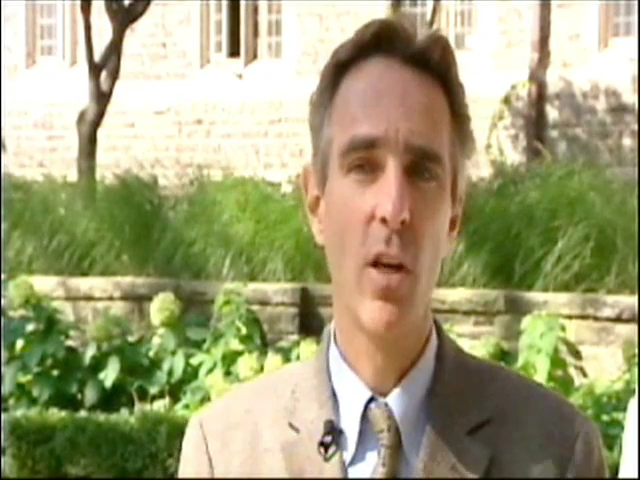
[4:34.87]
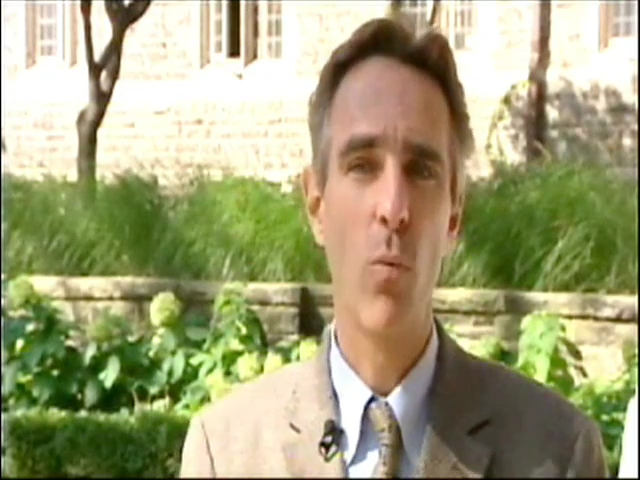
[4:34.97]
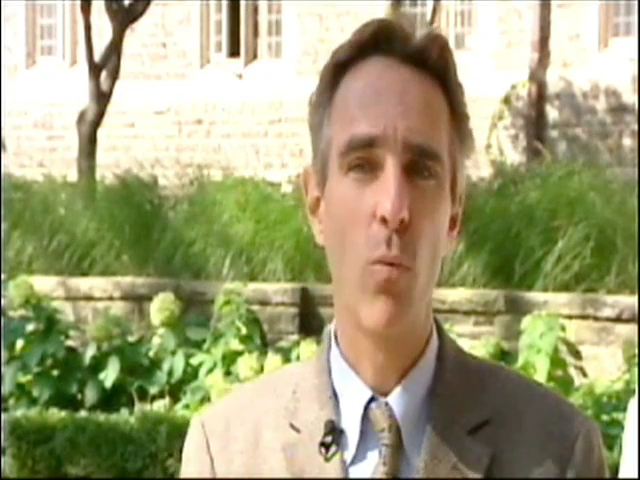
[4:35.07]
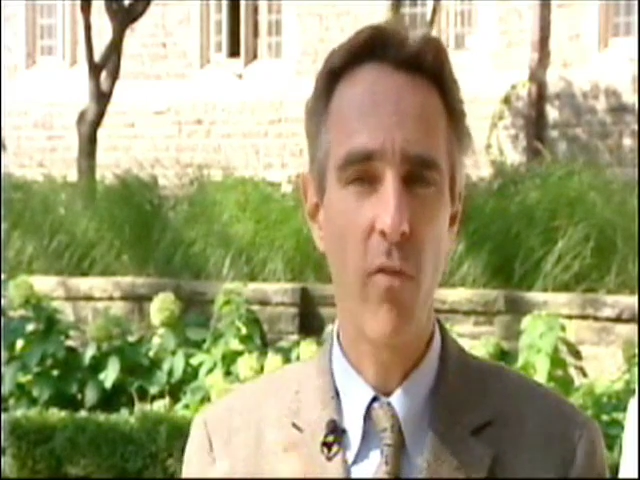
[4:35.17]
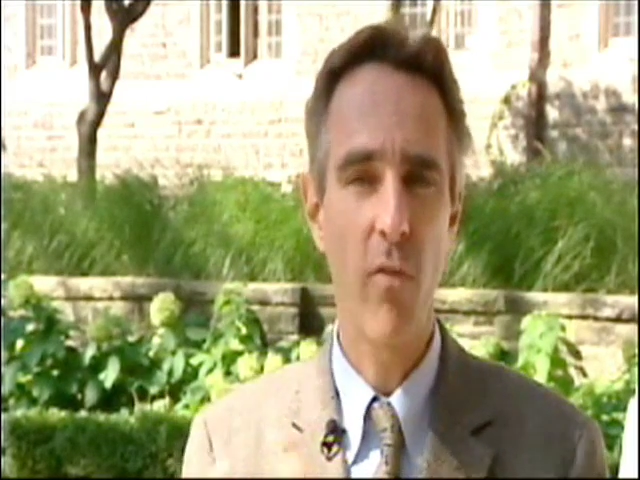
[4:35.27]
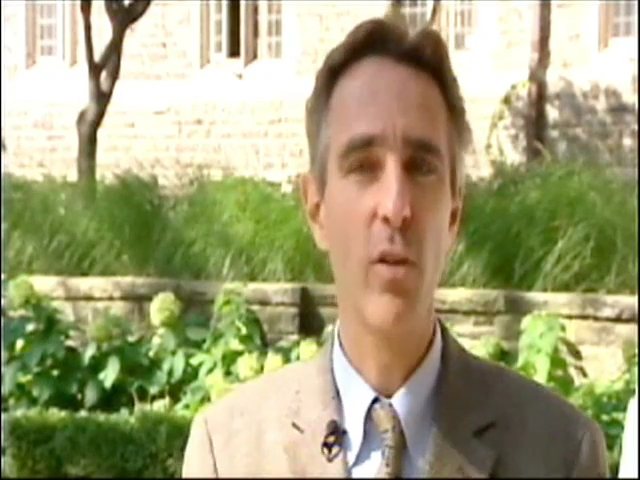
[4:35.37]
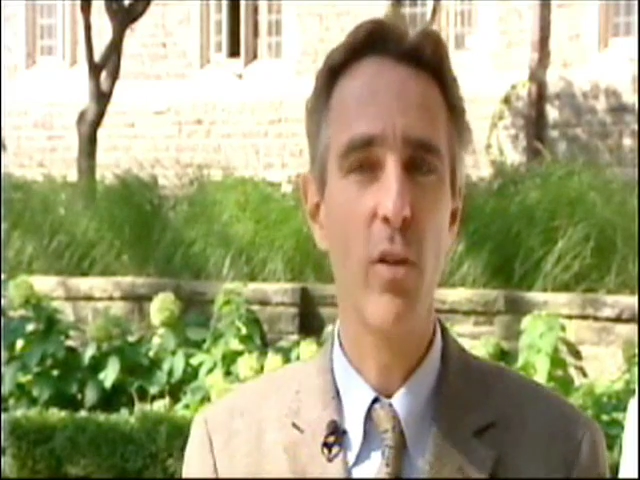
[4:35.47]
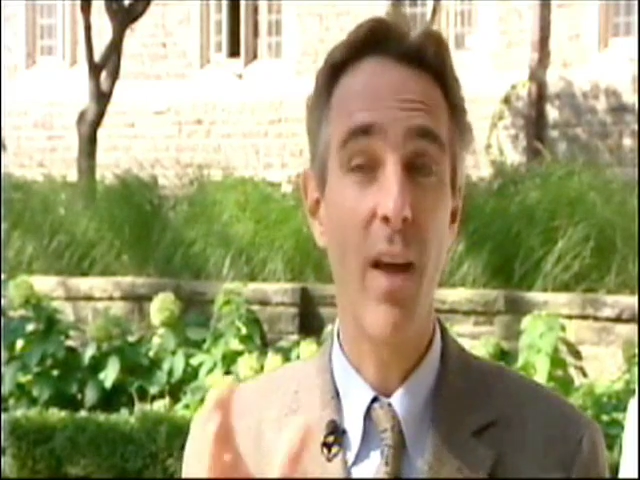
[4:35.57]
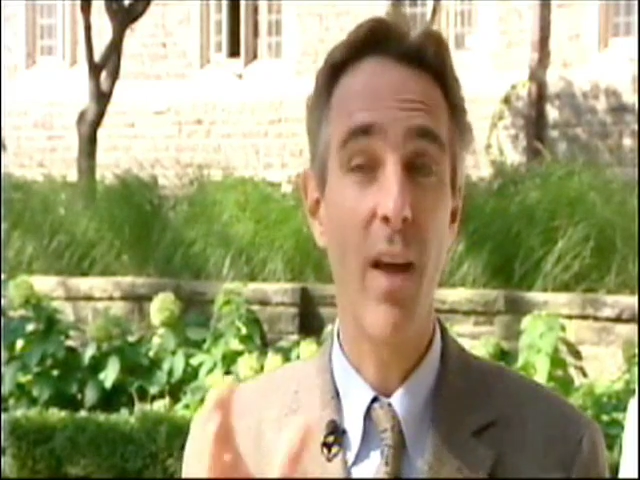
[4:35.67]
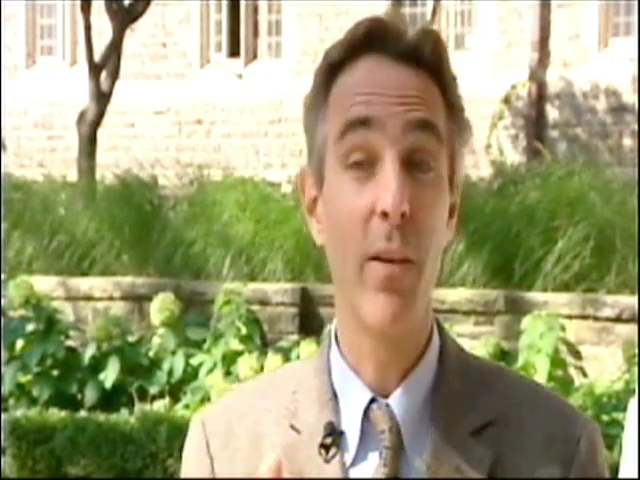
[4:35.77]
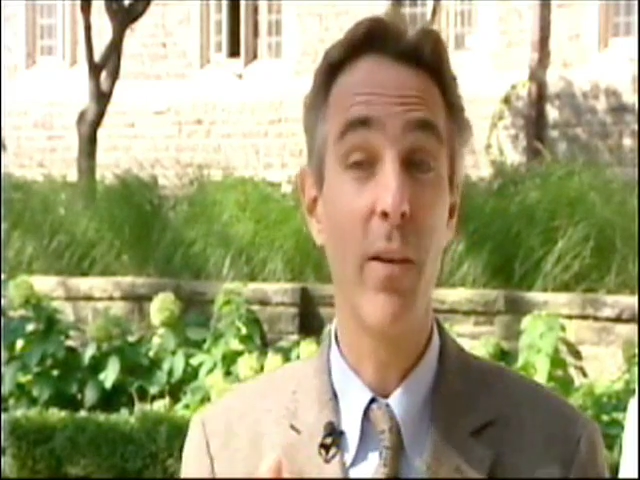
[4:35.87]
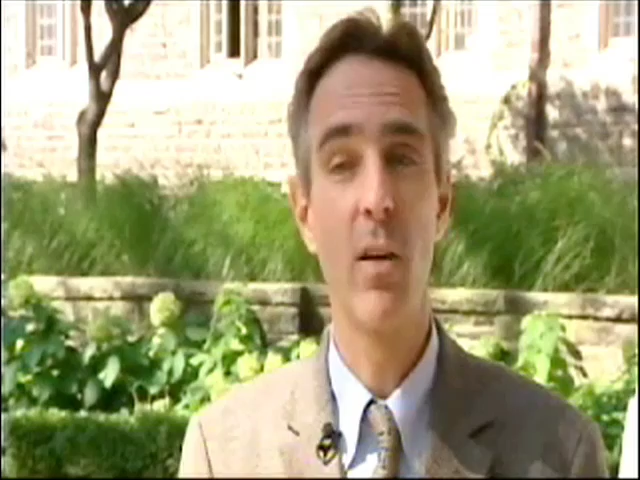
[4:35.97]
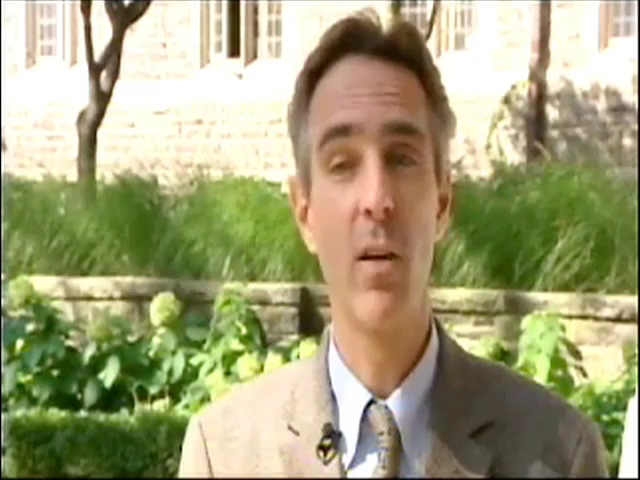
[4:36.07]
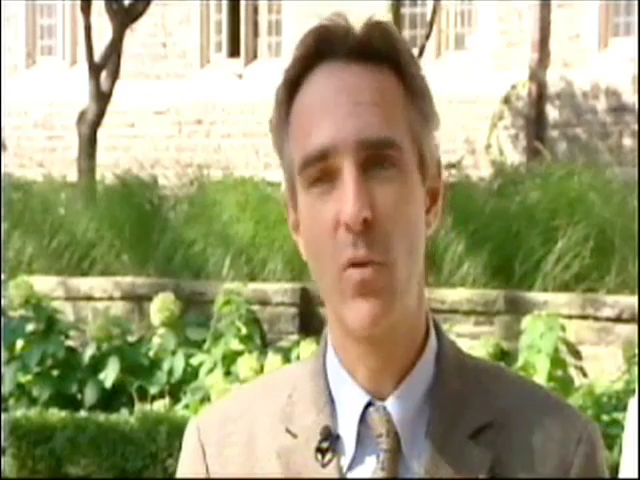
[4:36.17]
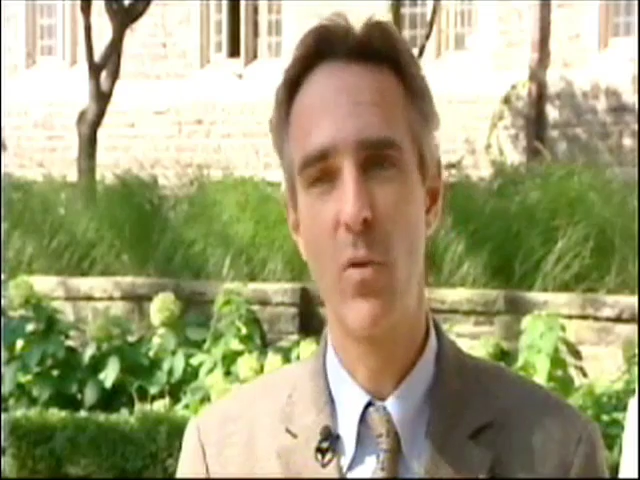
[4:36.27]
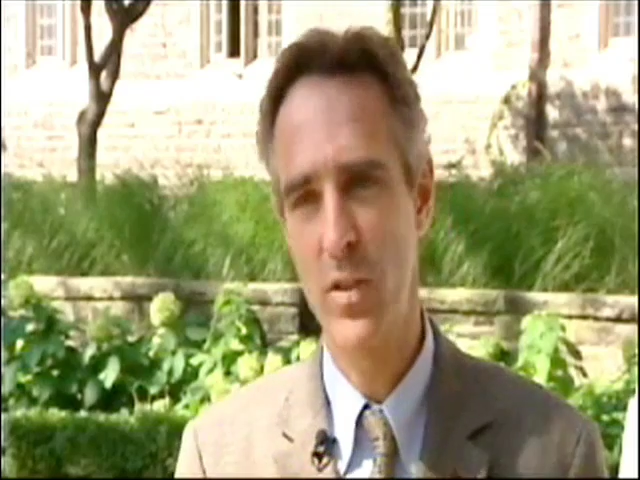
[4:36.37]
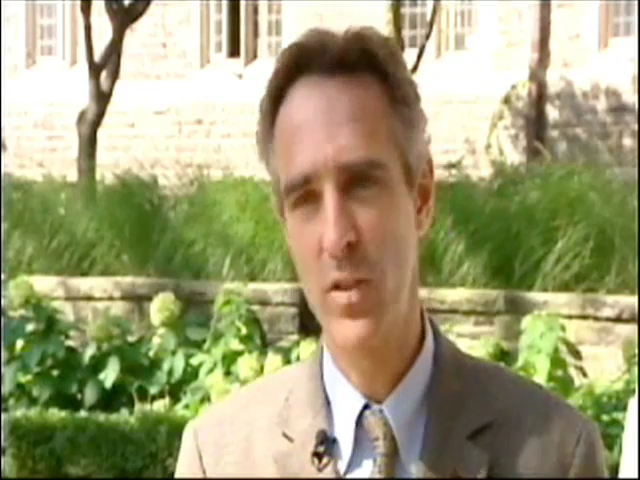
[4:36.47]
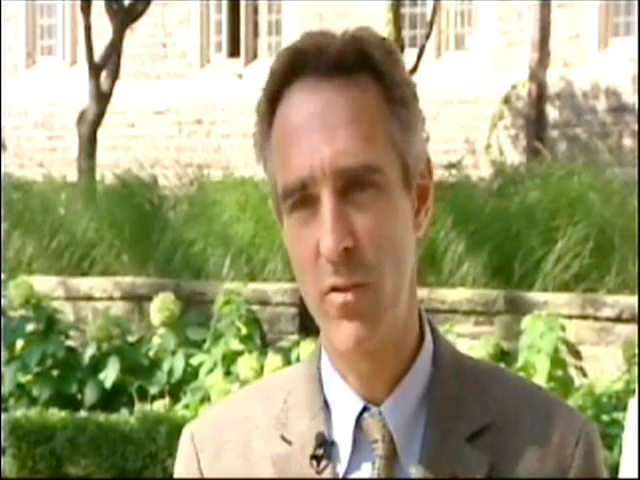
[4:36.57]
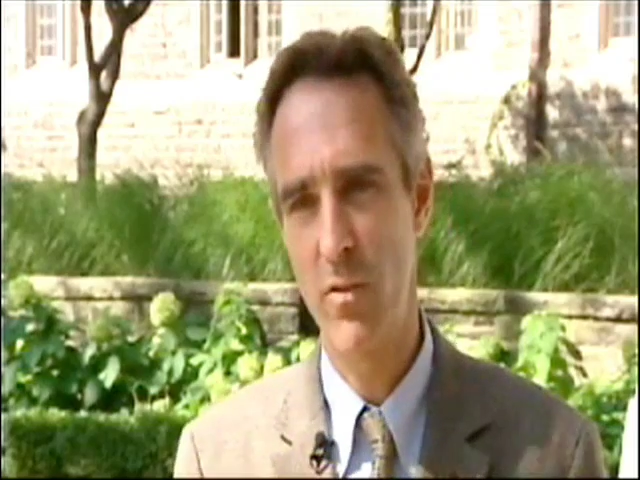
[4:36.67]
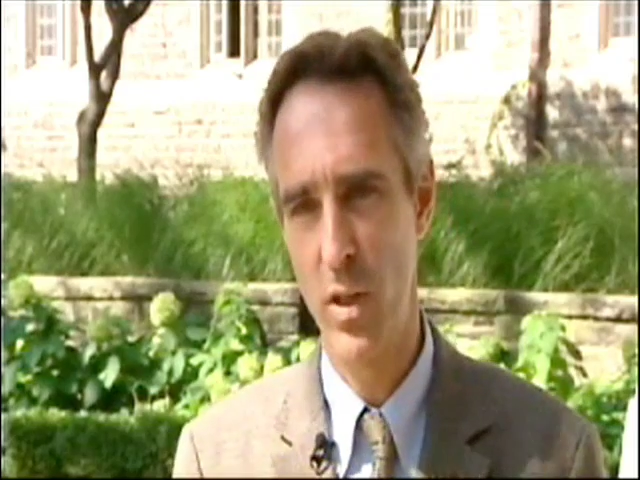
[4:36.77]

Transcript: roughly a doubling of the risk of